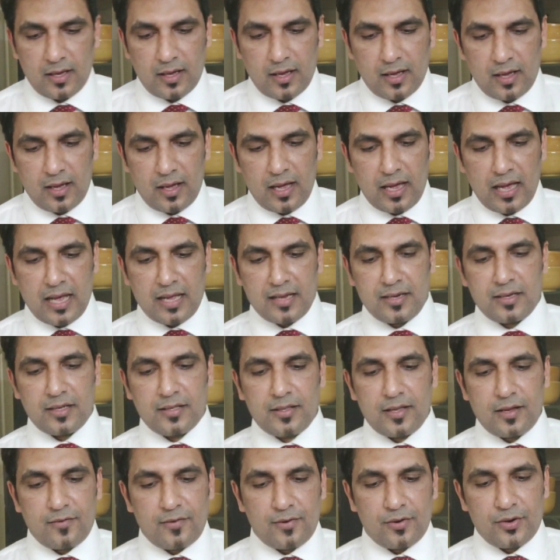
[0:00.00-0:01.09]
And
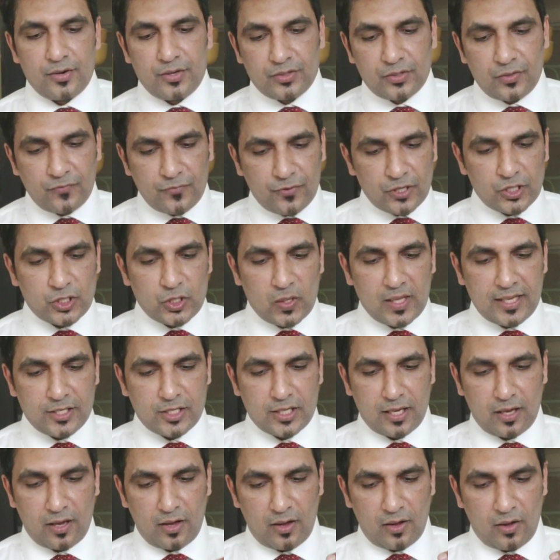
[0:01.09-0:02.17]
the first
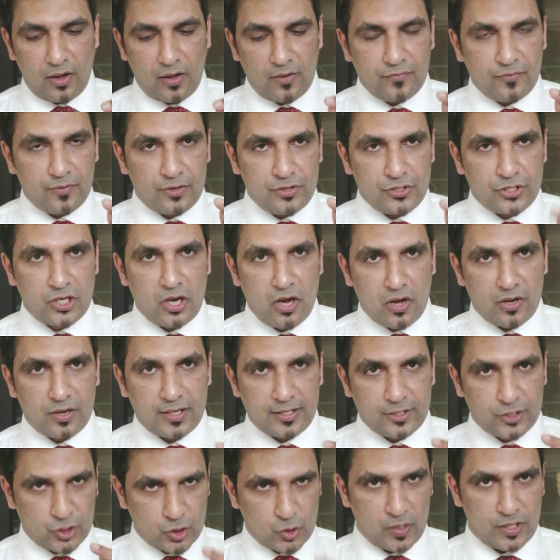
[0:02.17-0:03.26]
letter of John is
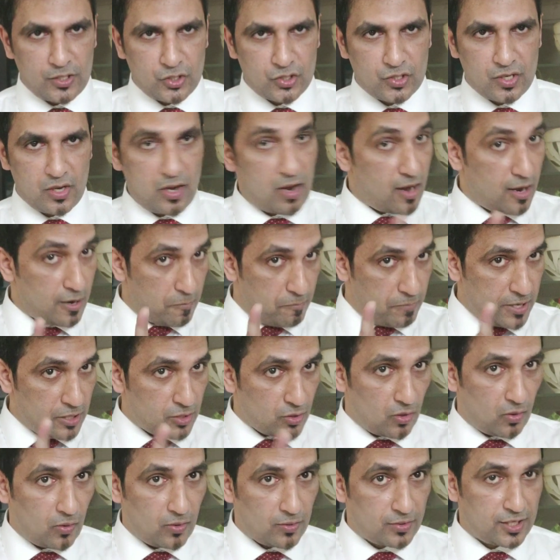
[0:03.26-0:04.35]
stressed. I repeat
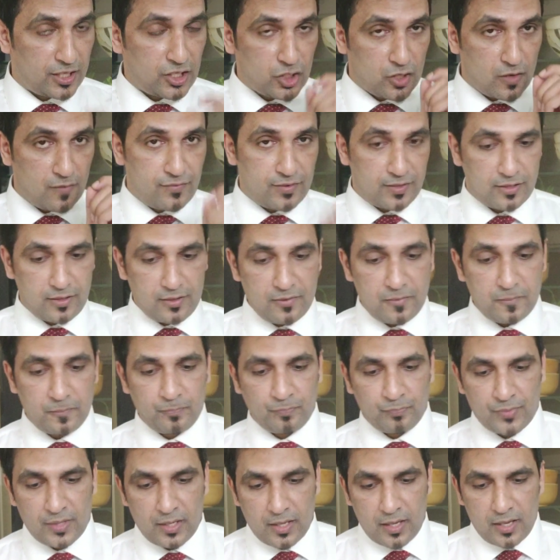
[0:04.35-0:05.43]
all things for you.
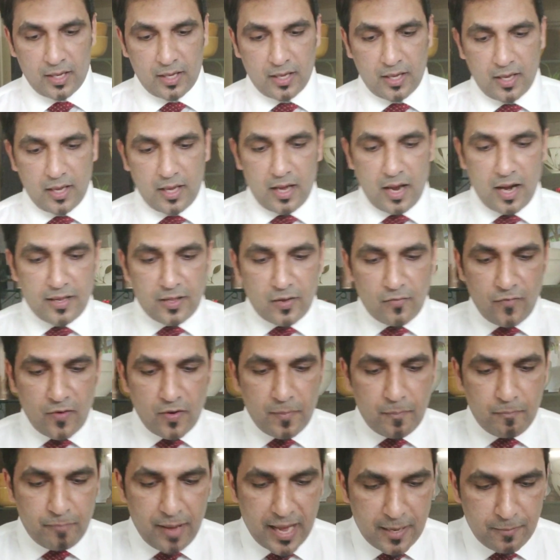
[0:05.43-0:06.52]
And the
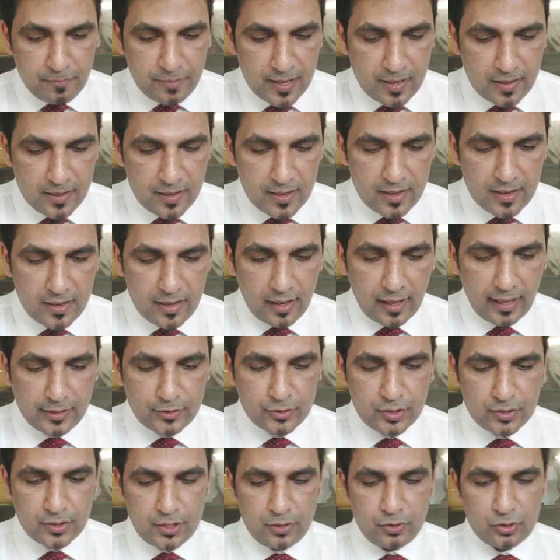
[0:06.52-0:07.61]
word paper has
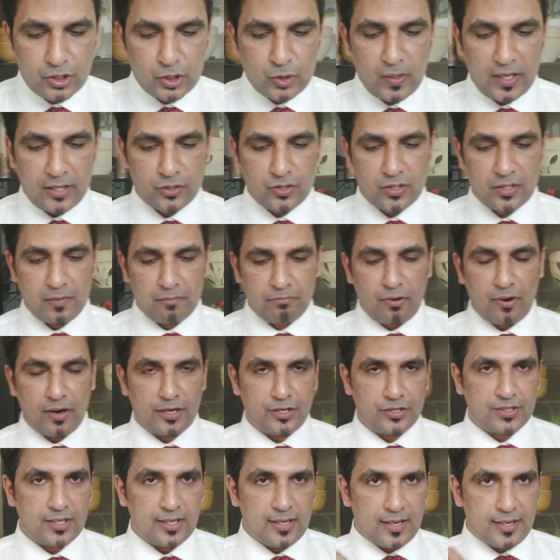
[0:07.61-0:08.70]
two stress
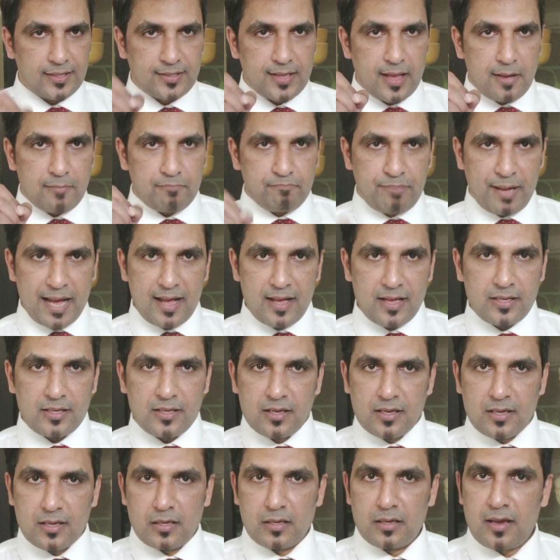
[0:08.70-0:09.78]
points. It is per
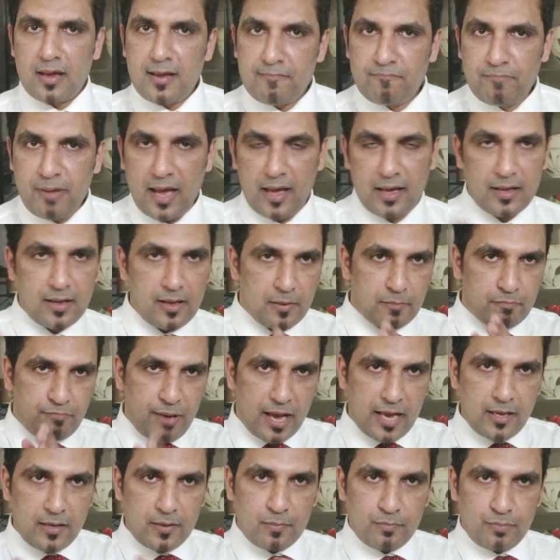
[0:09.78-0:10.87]
and pay,
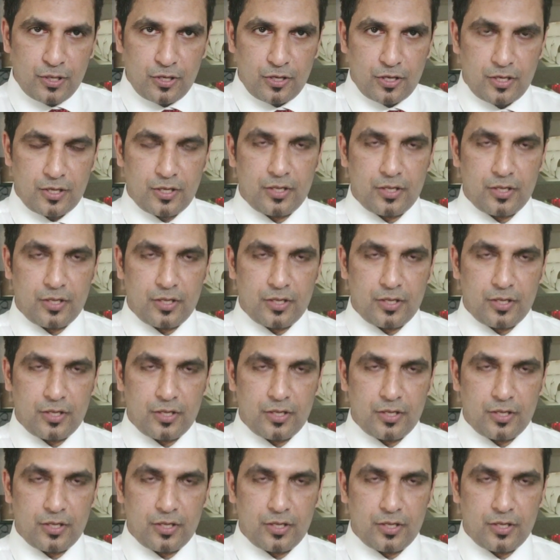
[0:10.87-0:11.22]
paper.